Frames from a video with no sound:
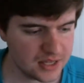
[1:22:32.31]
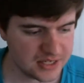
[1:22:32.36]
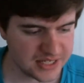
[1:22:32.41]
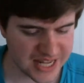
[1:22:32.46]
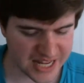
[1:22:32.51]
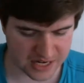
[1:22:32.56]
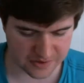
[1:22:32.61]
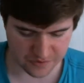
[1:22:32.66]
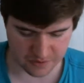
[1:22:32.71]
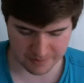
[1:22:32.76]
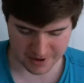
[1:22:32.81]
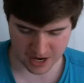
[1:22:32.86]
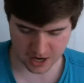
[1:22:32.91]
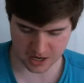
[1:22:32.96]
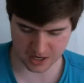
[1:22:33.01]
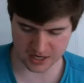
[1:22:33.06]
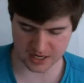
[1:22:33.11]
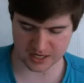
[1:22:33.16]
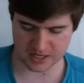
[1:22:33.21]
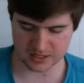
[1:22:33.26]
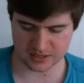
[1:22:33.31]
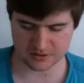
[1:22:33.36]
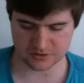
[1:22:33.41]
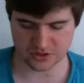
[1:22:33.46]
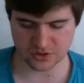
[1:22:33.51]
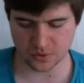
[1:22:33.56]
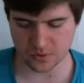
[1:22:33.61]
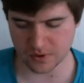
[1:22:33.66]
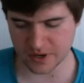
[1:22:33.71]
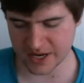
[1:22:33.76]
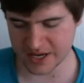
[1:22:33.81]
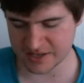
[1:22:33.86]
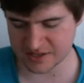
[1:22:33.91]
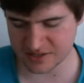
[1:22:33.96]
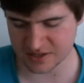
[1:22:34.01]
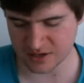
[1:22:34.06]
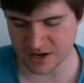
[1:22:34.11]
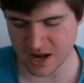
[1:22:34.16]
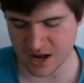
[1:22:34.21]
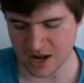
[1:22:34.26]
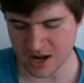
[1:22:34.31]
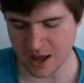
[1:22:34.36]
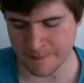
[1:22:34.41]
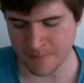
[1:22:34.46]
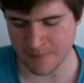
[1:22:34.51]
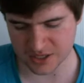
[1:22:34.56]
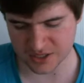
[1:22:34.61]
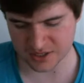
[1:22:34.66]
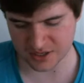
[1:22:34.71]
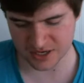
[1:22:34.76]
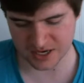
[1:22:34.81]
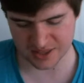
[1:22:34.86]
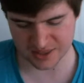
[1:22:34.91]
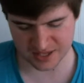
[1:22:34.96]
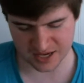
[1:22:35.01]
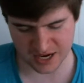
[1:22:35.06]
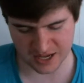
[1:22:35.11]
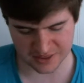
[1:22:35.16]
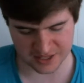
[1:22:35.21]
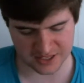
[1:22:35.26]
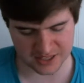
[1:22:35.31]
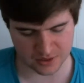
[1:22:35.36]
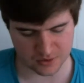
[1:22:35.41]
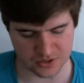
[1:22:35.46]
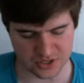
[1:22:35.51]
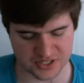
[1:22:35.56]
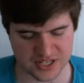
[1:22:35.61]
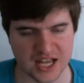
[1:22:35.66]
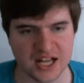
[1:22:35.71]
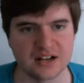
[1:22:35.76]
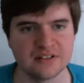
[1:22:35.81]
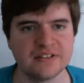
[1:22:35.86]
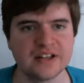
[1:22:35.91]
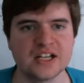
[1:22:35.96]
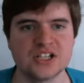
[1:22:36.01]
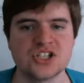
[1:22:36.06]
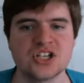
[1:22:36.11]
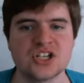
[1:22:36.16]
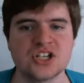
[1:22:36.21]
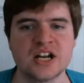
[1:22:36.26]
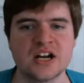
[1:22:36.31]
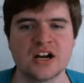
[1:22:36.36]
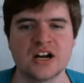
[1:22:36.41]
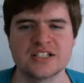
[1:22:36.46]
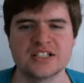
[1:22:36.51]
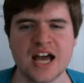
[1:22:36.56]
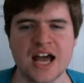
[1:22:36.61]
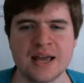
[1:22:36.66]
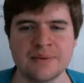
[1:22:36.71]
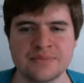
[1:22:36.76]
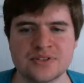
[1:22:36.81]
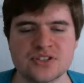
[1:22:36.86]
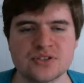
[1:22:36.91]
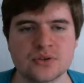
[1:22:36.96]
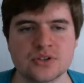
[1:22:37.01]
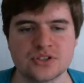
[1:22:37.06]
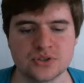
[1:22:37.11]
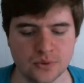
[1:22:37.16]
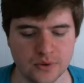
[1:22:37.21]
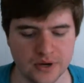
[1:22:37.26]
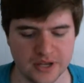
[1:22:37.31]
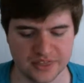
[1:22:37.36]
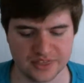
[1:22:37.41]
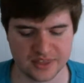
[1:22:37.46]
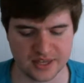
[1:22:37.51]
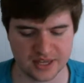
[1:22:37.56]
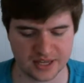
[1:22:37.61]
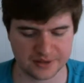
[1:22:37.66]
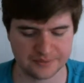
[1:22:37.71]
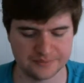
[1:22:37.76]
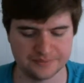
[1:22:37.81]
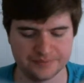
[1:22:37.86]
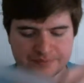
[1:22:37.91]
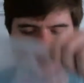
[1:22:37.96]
Native American toys. They're not marked or anything. I think they were just kind of like a generic dime store toy thing.